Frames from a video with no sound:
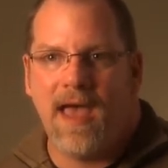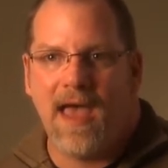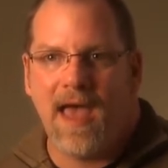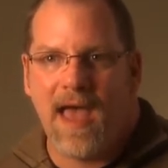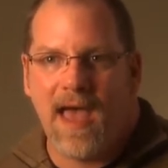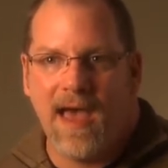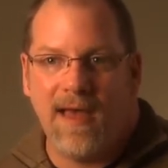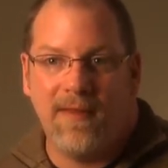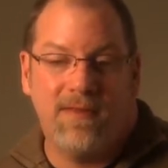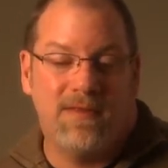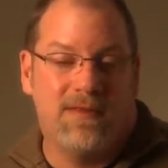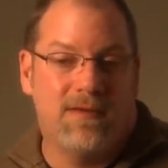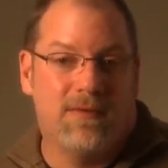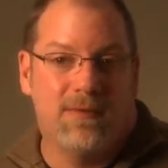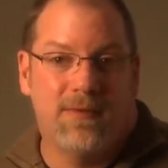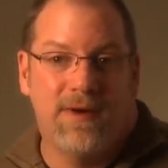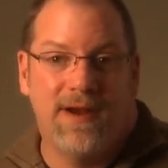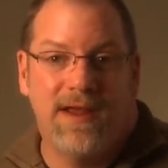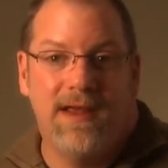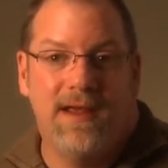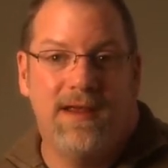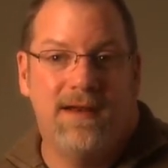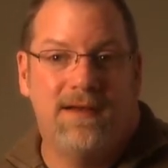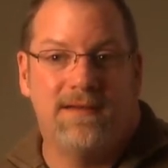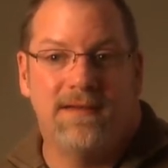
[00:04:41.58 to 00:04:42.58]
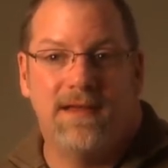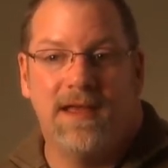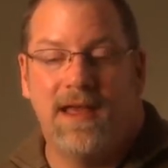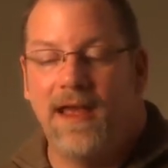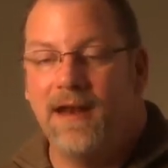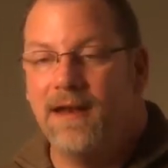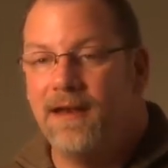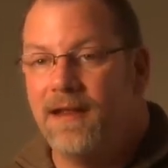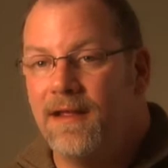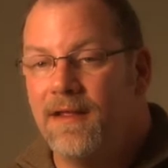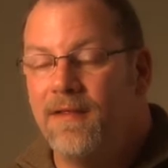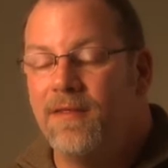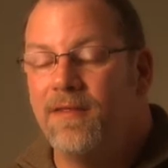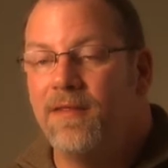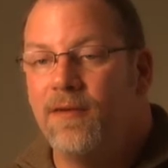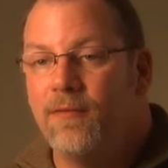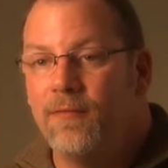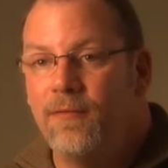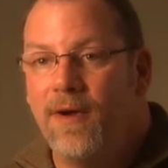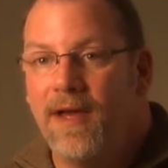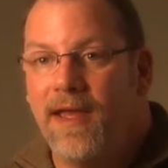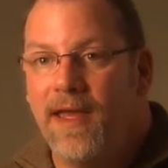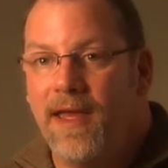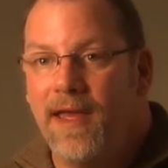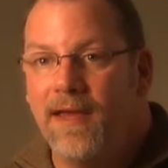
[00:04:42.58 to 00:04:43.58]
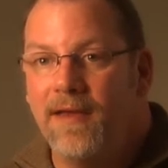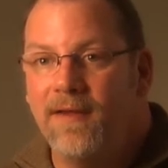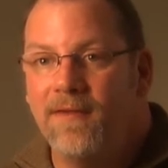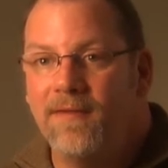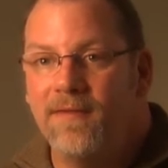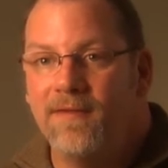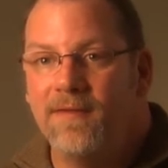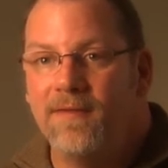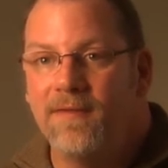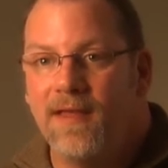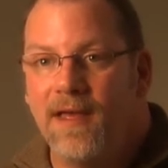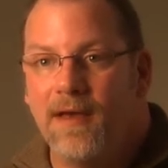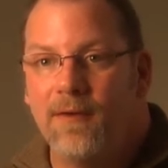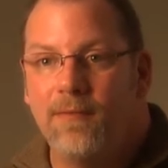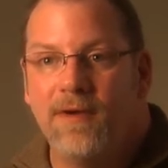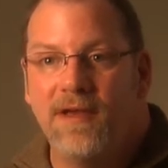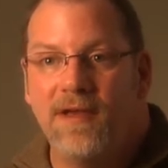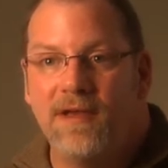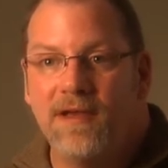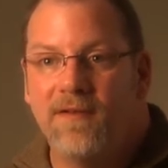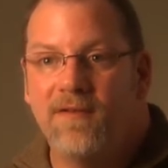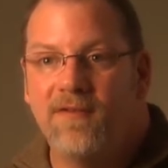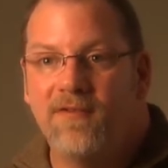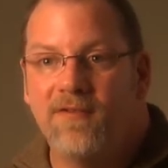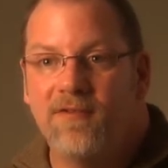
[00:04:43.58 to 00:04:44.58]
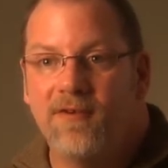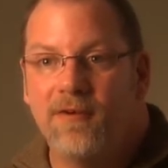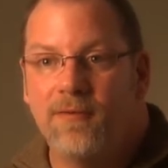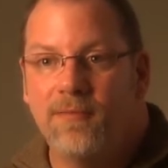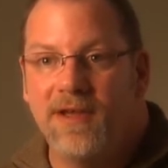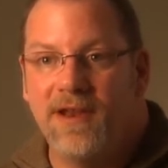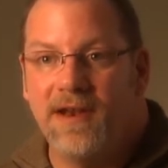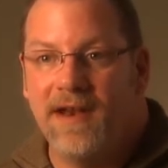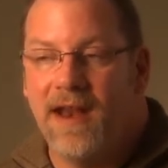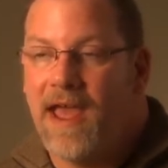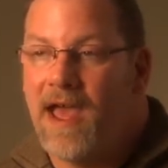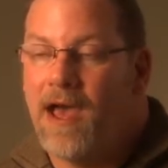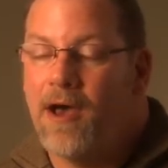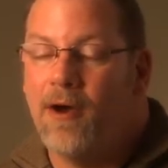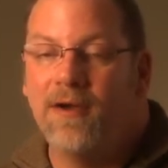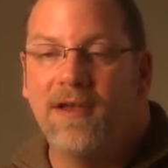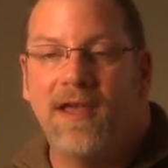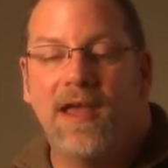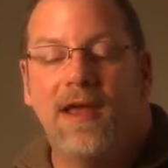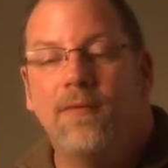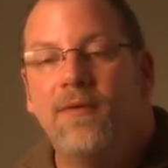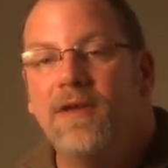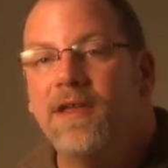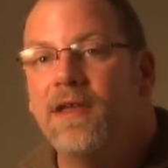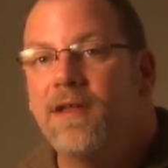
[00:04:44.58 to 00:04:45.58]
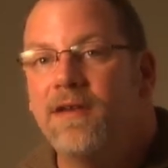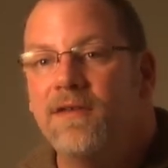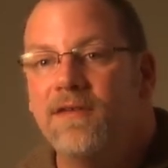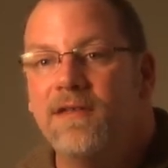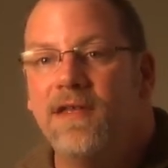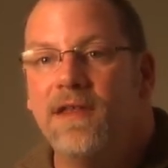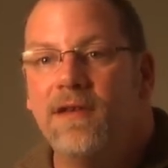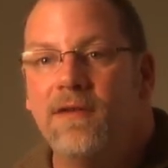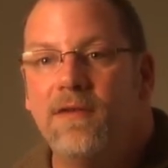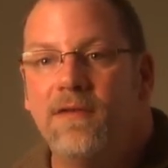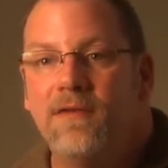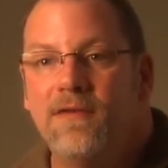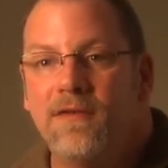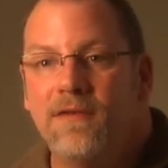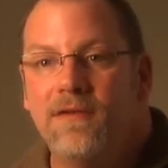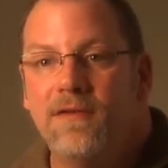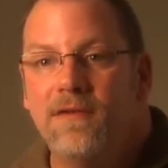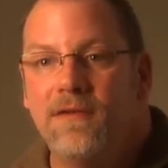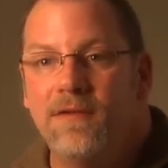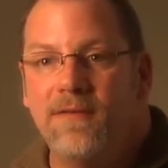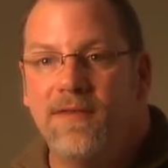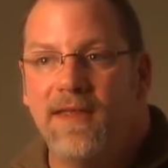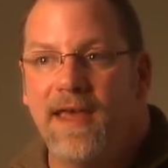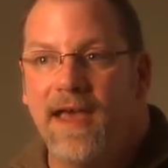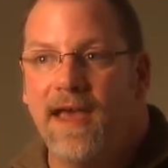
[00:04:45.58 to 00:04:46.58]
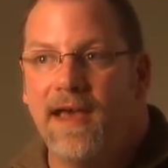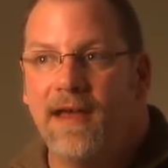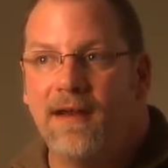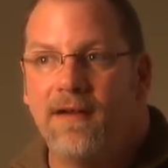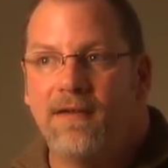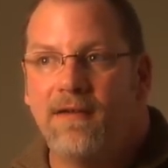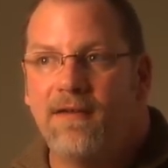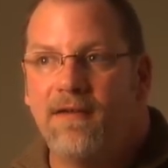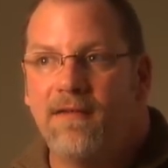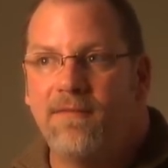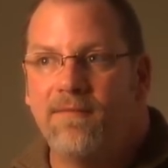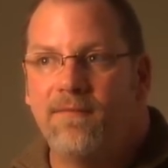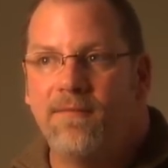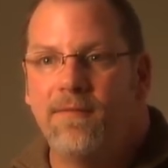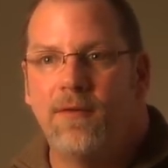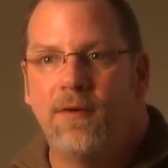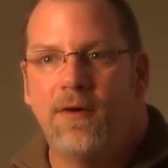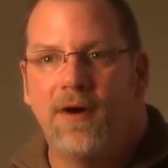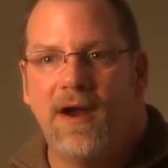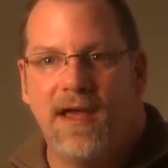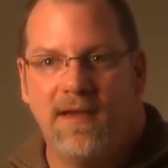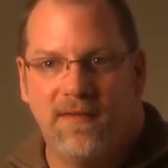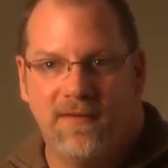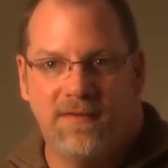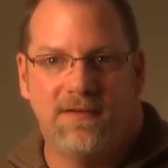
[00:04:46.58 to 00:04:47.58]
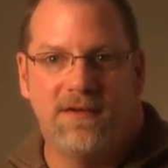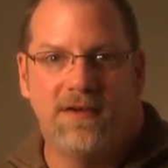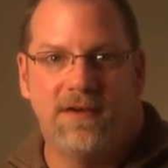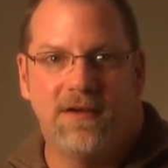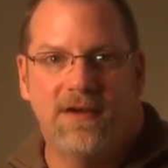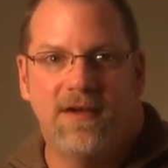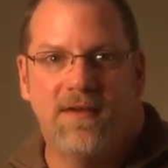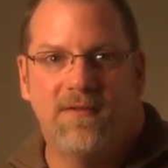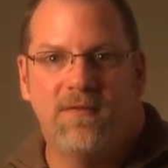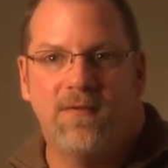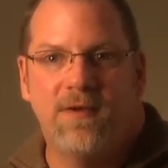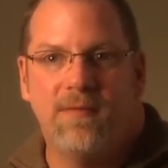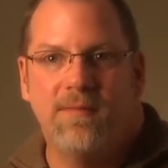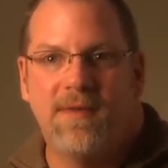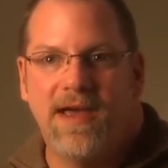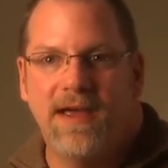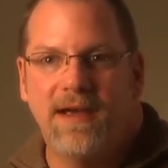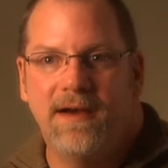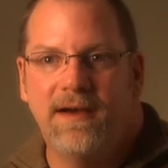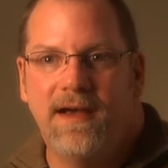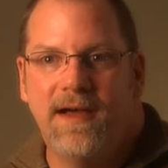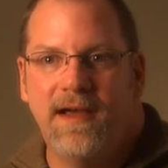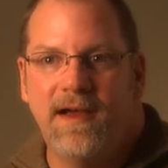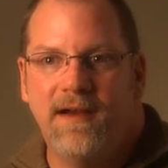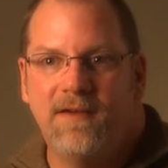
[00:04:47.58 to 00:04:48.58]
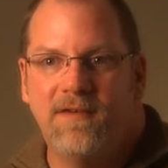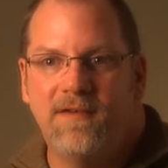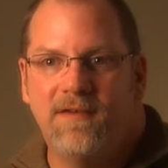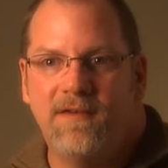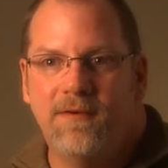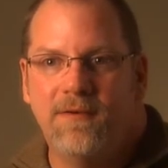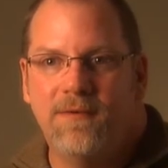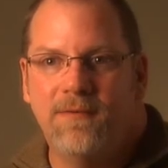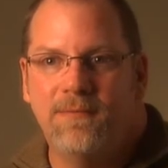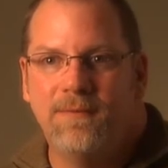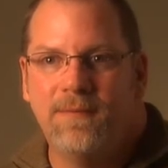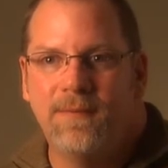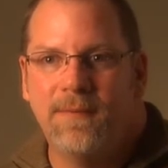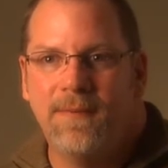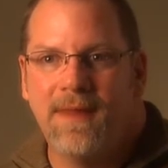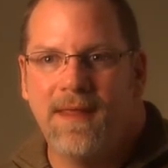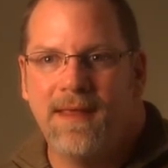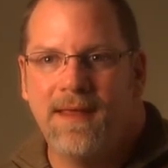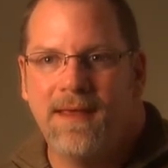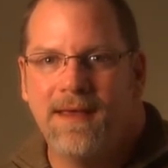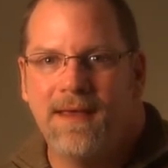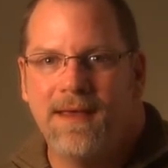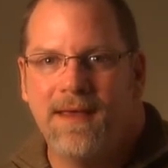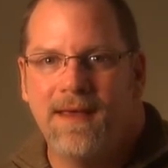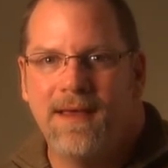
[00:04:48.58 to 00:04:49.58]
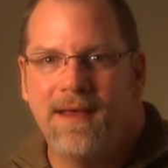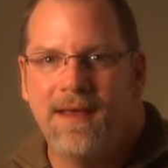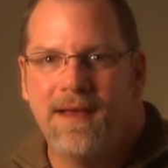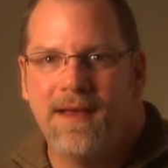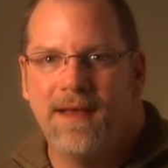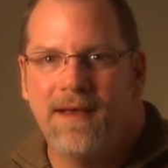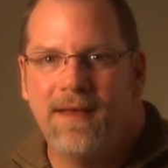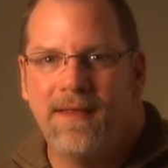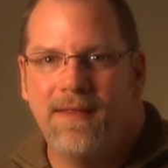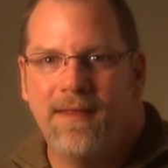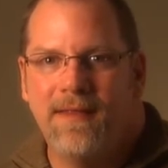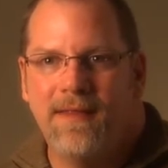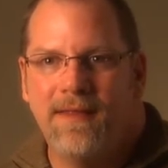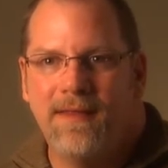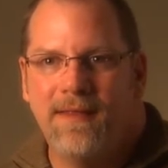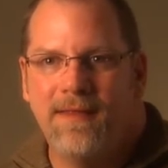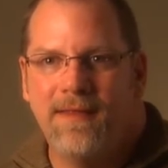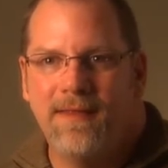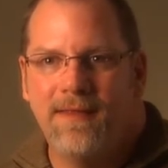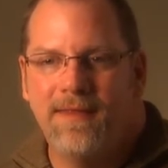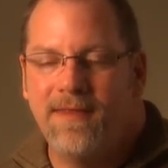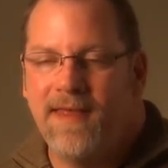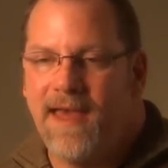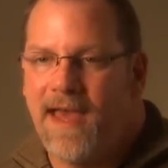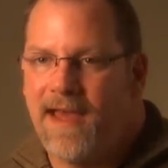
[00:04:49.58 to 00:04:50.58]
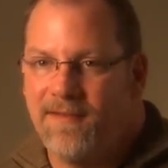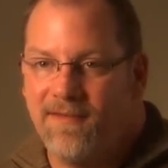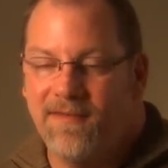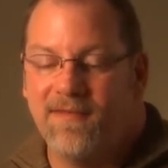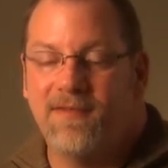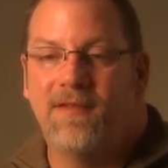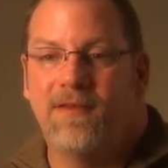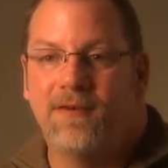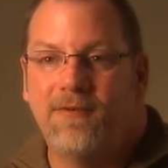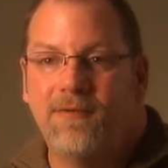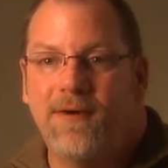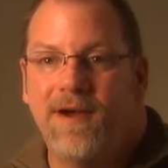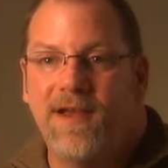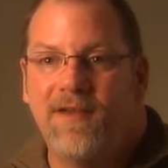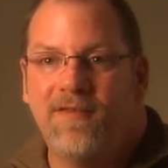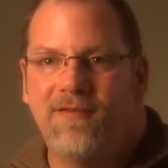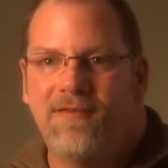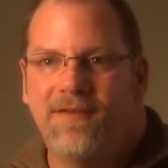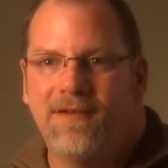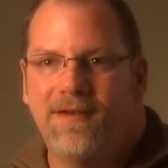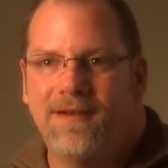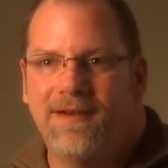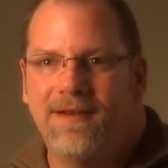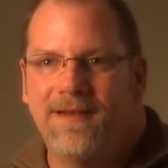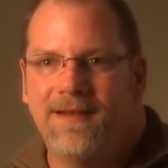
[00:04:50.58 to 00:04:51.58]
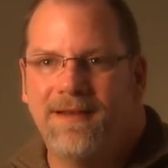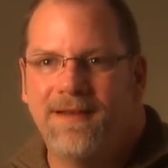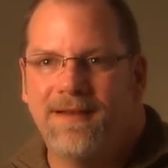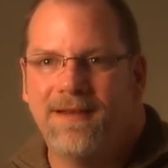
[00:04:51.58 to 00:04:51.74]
at the rate and in the ways that we consume it now? Can we continue to do that for as long as we might like to? That's the question.